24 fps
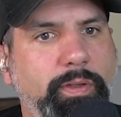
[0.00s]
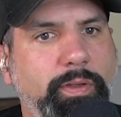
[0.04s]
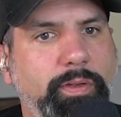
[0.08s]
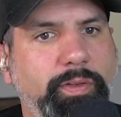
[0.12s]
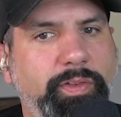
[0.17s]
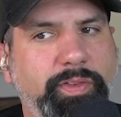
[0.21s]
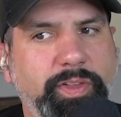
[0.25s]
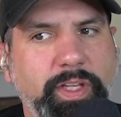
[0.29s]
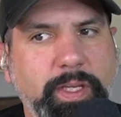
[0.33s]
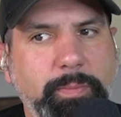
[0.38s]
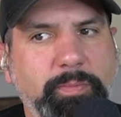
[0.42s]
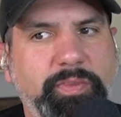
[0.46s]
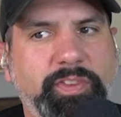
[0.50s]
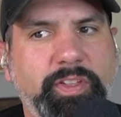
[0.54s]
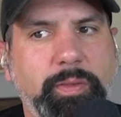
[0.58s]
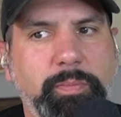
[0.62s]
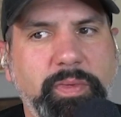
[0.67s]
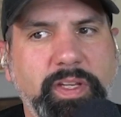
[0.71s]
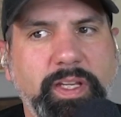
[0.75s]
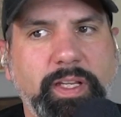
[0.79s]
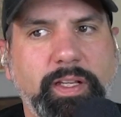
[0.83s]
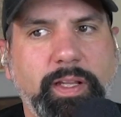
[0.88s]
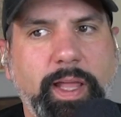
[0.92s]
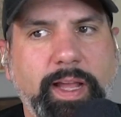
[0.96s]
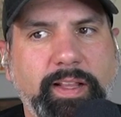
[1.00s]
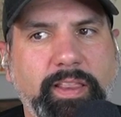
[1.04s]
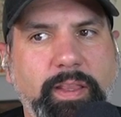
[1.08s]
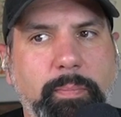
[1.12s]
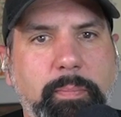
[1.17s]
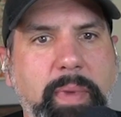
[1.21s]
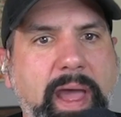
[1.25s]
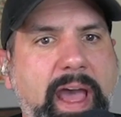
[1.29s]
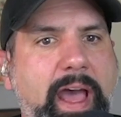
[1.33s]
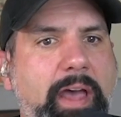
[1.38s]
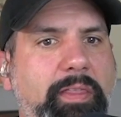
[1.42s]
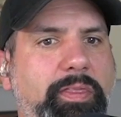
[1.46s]
seems to be like the
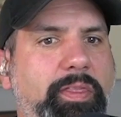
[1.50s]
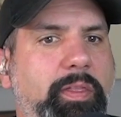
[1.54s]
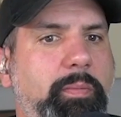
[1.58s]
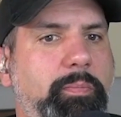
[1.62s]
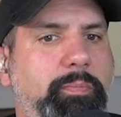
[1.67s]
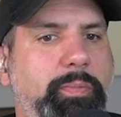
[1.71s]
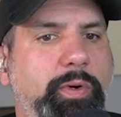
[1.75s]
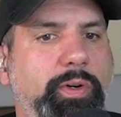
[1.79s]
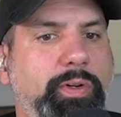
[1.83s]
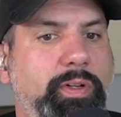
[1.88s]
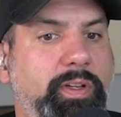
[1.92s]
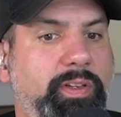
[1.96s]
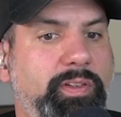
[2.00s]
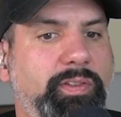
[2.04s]
path the book